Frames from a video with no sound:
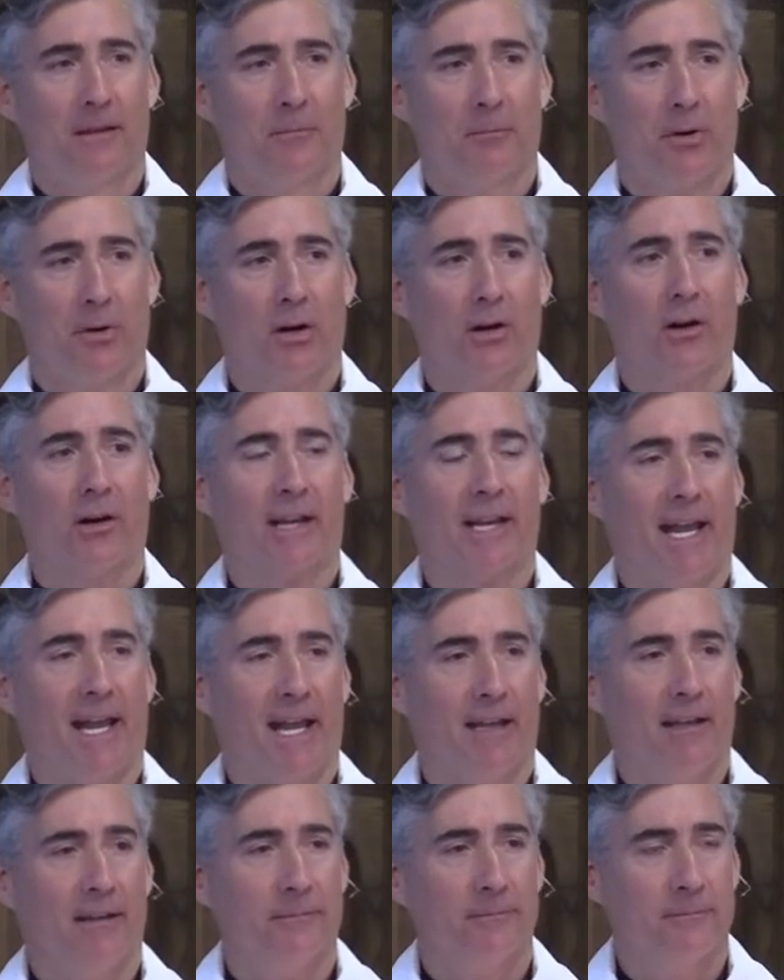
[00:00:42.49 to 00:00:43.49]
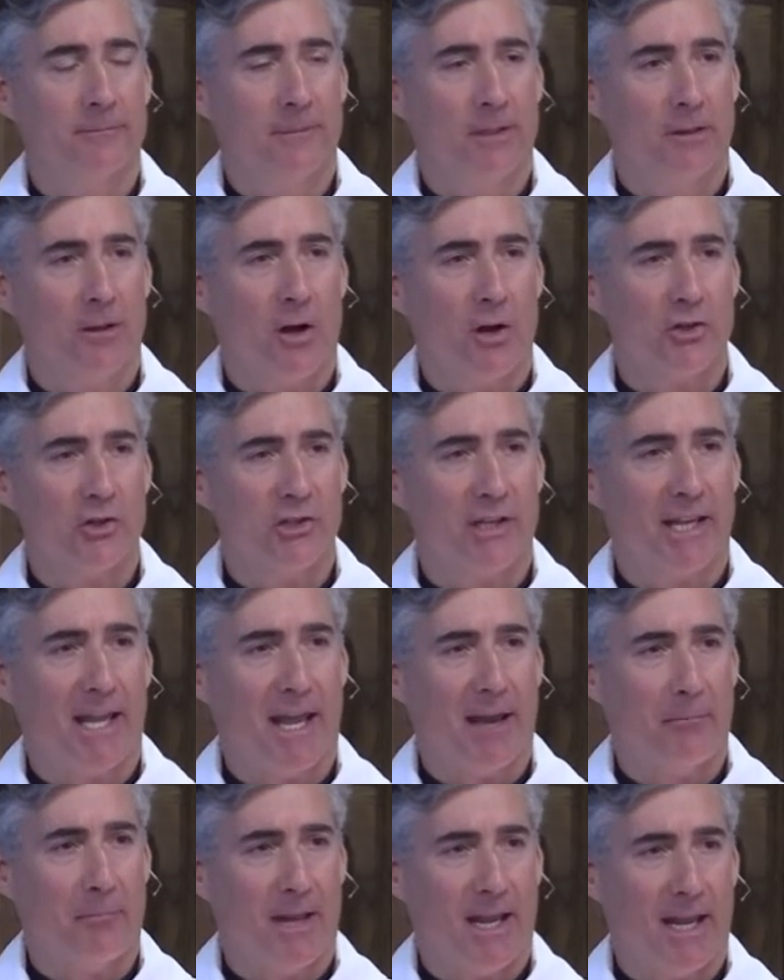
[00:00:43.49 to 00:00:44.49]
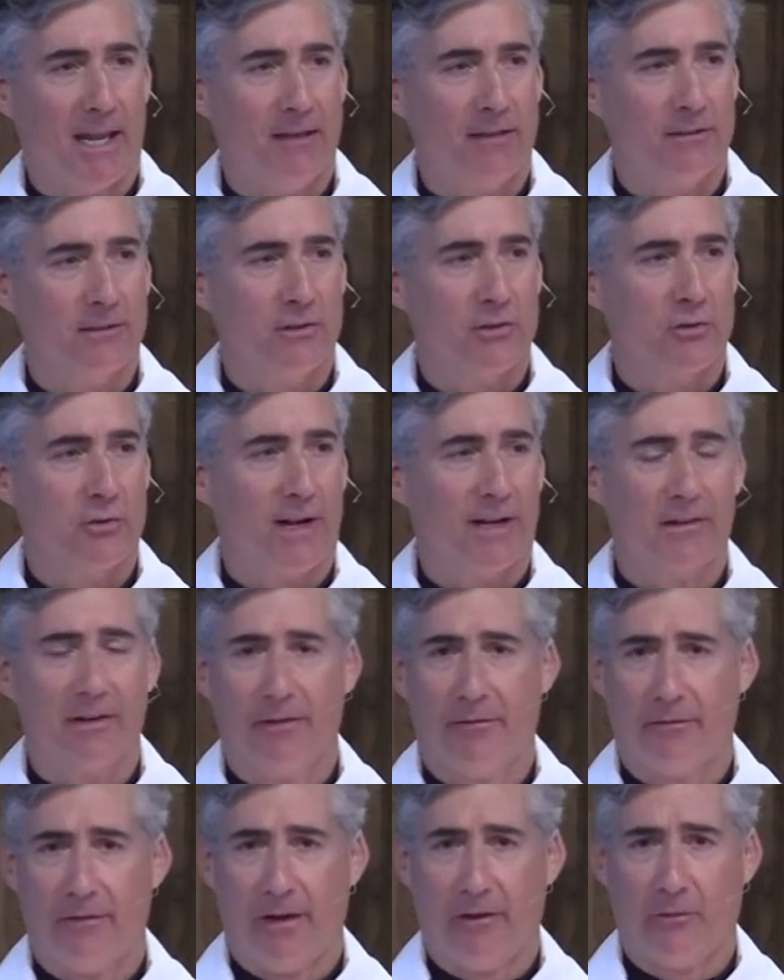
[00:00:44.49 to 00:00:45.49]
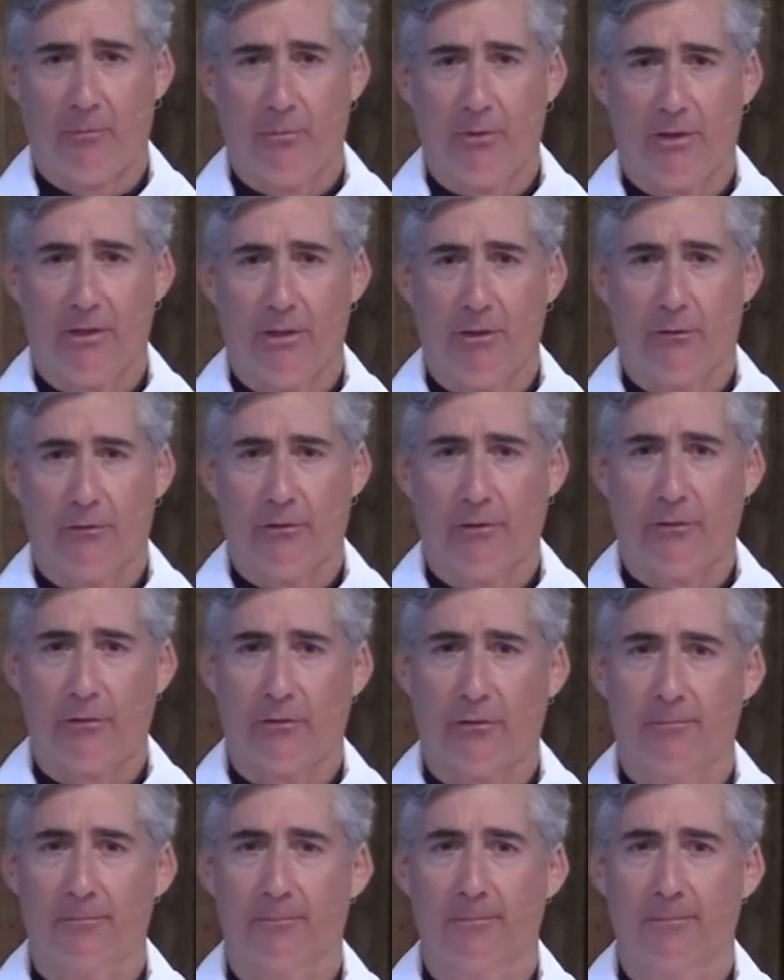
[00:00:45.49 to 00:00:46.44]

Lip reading: Burger King launched a campaign directed at Facebook users,